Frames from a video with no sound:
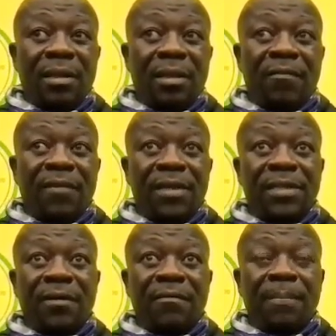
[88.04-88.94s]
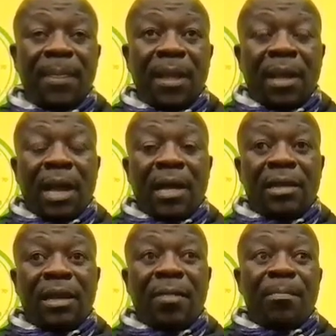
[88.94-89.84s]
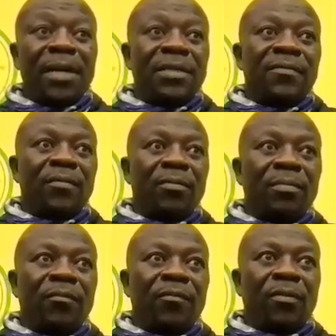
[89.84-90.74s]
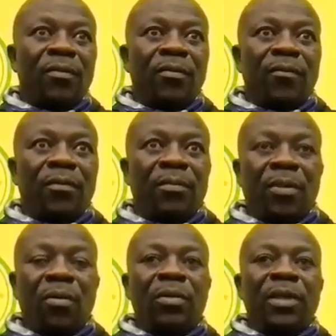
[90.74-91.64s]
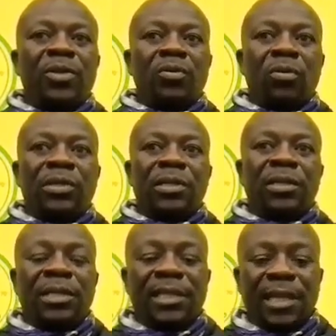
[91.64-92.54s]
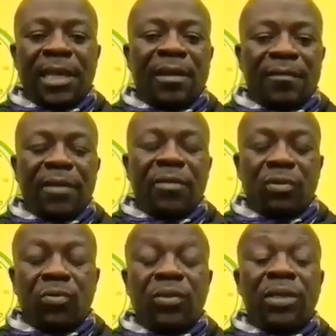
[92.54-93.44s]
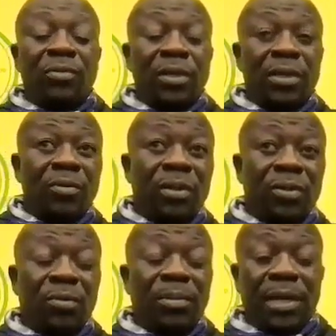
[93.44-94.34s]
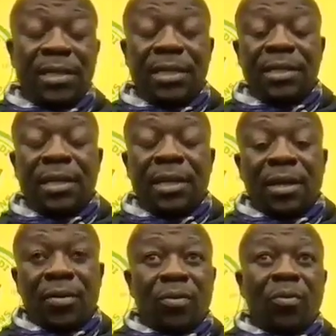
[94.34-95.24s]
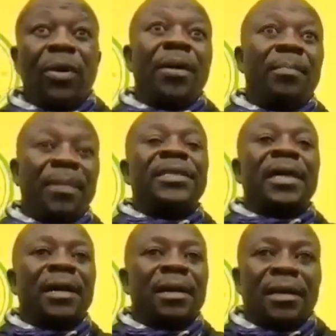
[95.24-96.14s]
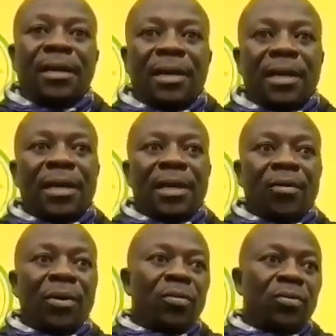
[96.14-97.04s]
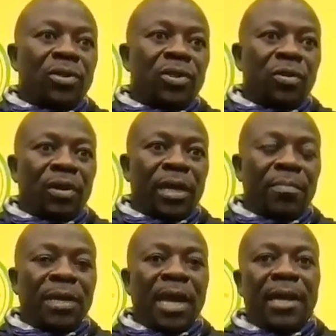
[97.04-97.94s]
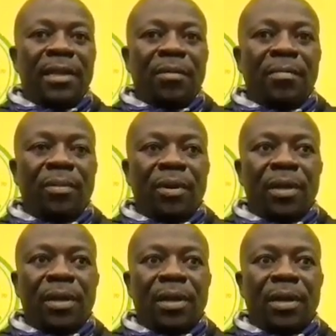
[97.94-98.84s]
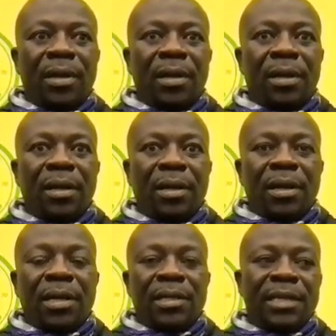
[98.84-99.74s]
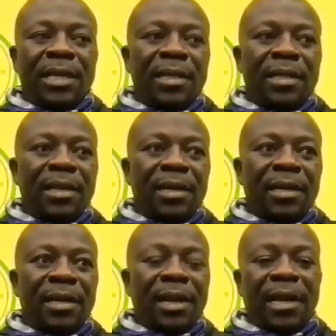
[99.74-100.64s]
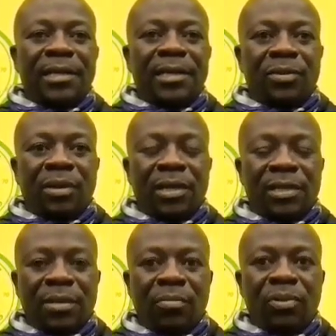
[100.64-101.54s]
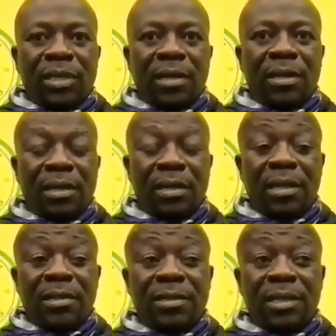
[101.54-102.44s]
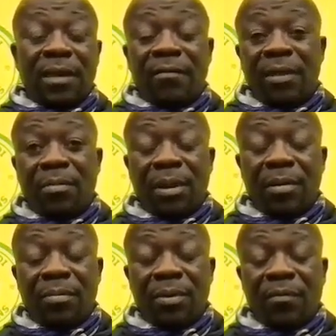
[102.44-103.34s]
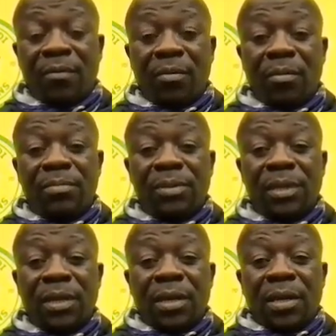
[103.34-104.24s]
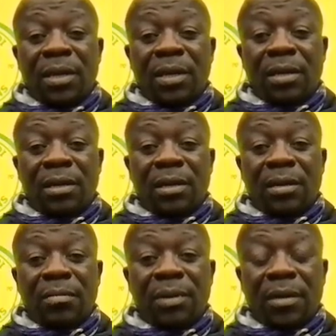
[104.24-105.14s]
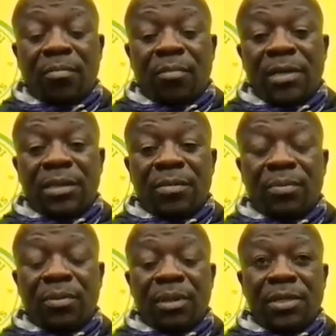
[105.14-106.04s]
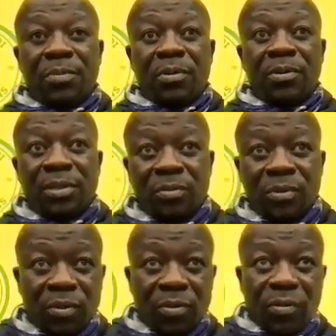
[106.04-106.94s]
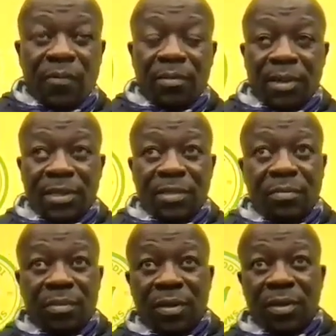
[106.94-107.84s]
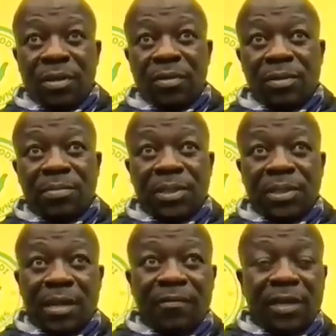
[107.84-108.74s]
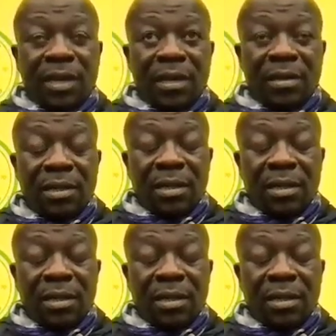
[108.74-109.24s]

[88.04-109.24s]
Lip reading: the first half. I think apart from the goal they scored in the second half, I thought we dominated. We were better. We could get behind them and turn the Grant as well as Lebusa, and that gave them a little bit of problems. But I'm quite happy with the response which we got from the team, especially after